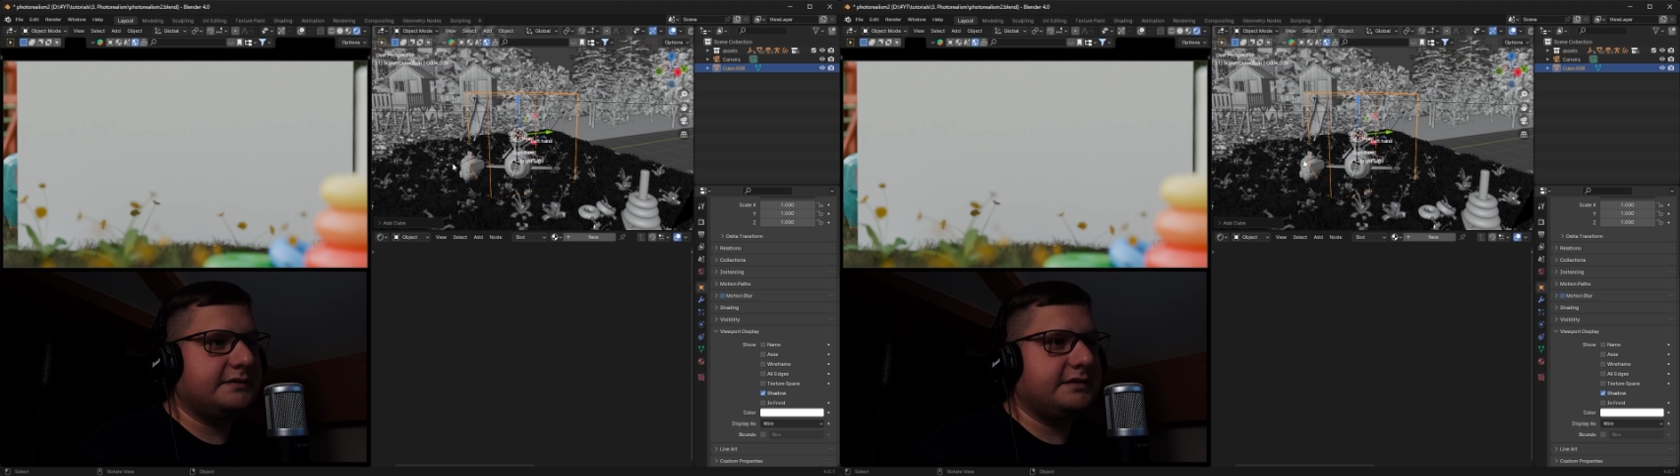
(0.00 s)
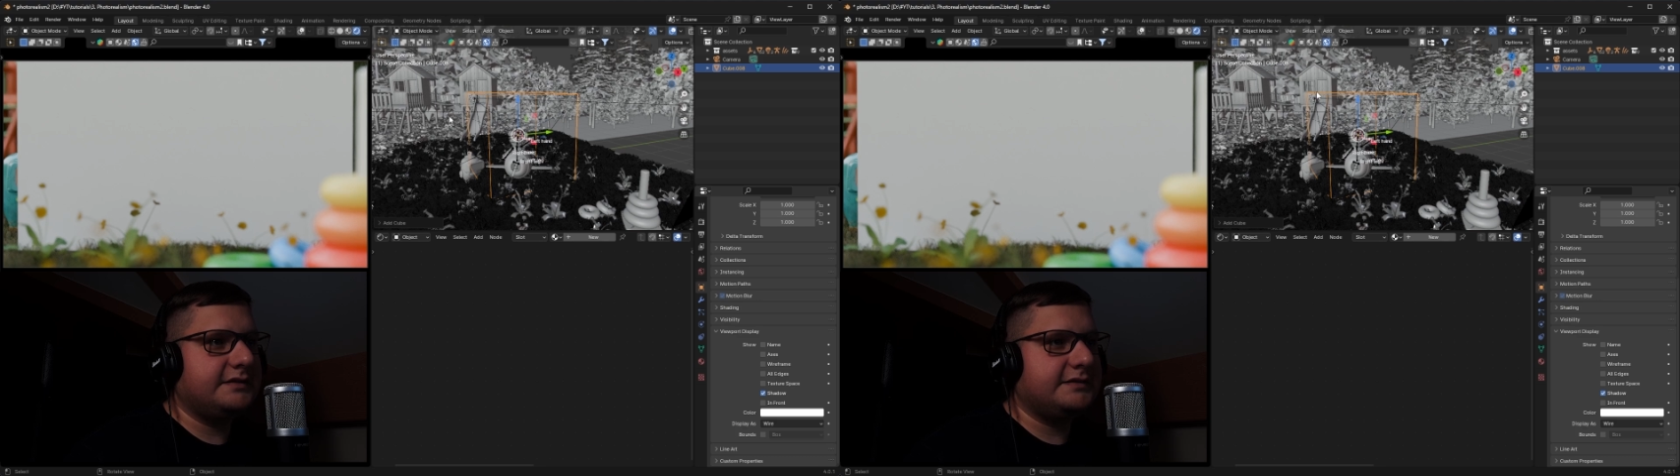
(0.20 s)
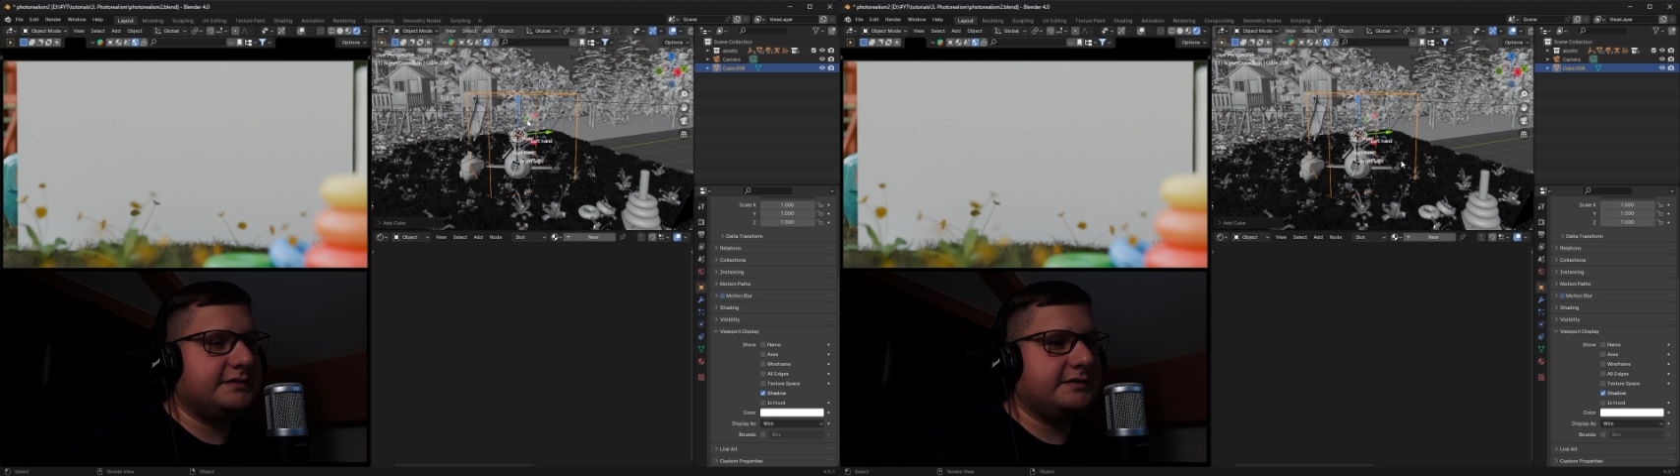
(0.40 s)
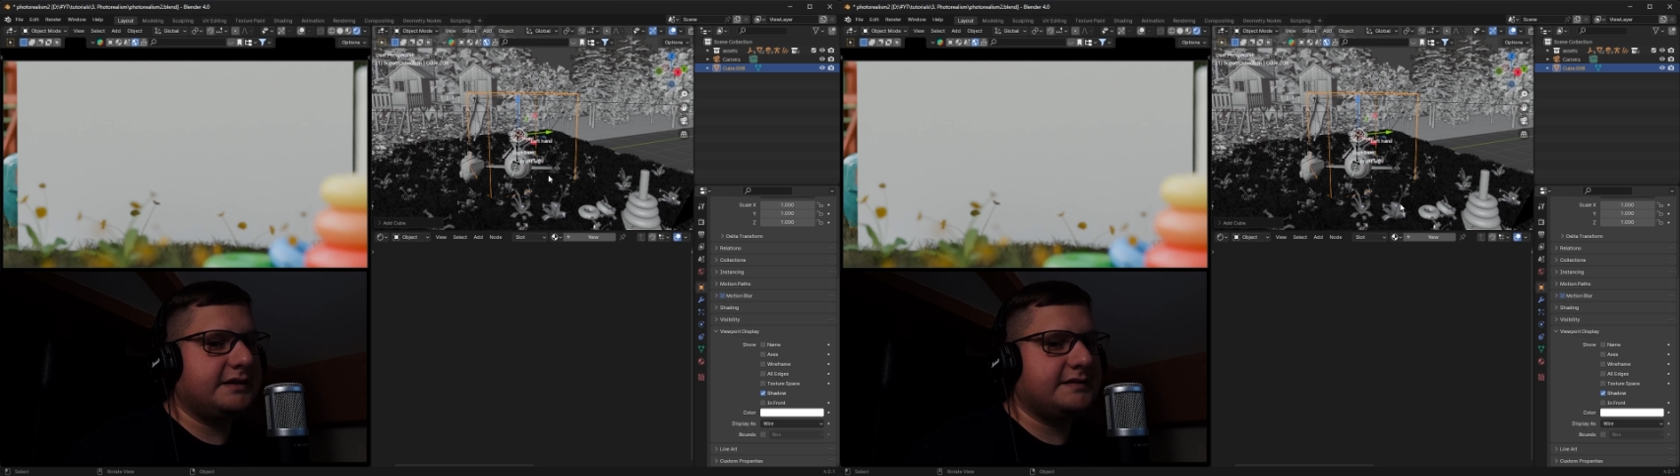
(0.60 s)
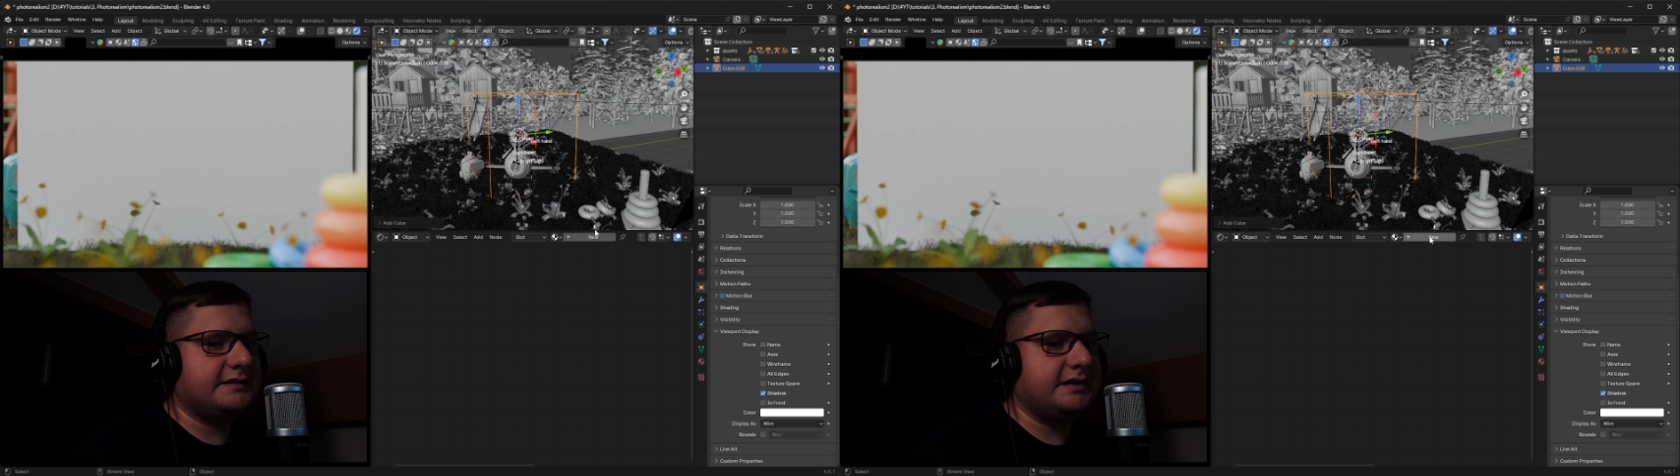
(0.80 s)
It
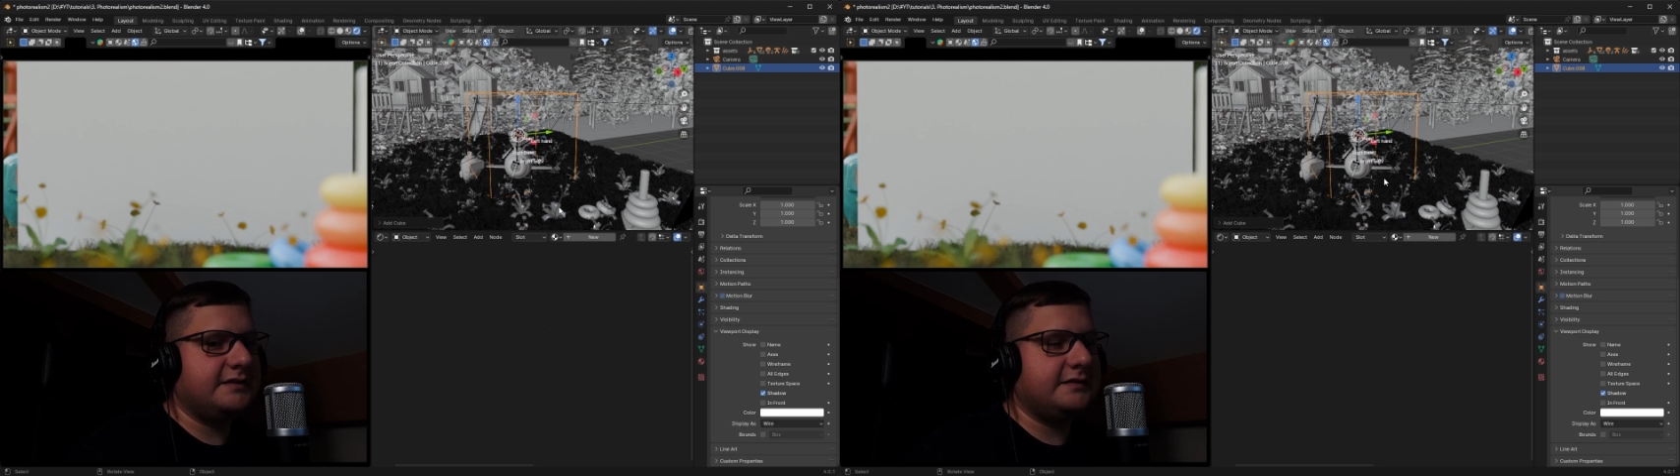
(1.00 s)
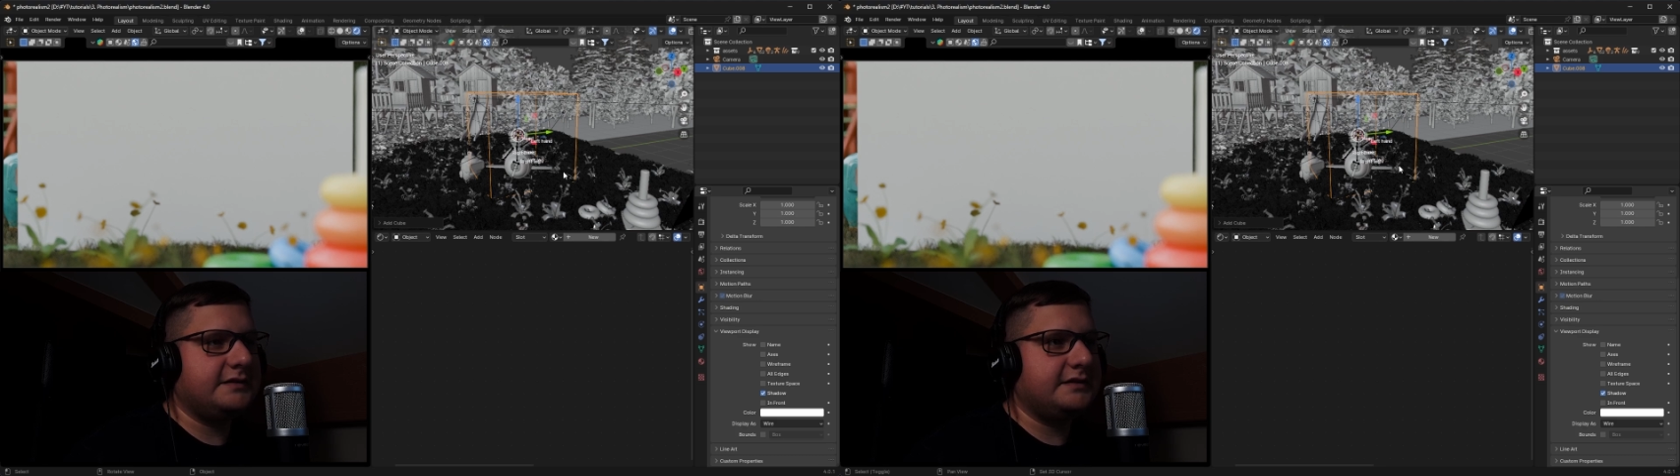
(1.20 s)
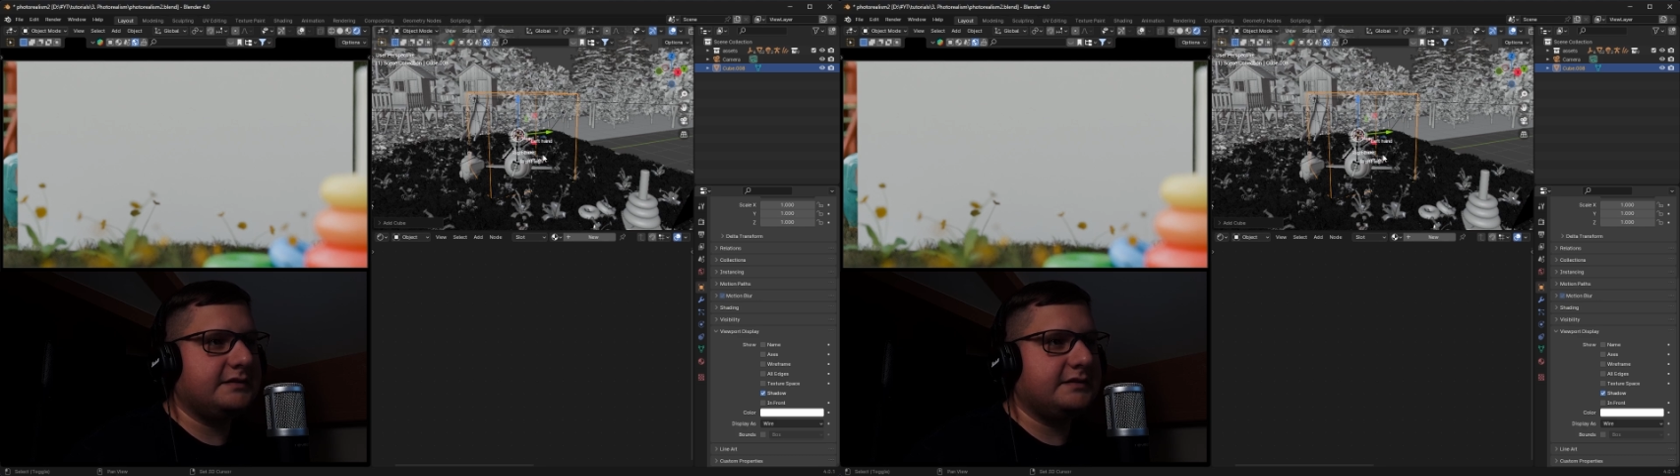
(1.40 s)
doesn't have